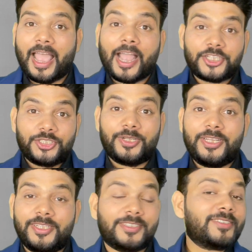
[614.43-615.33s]

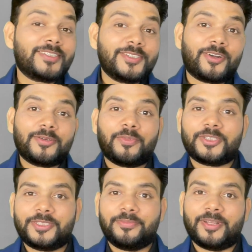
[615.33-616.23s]
Actually, this is not
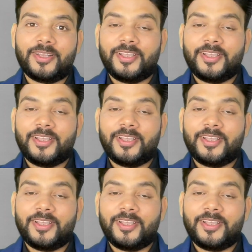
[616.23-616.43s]
possible.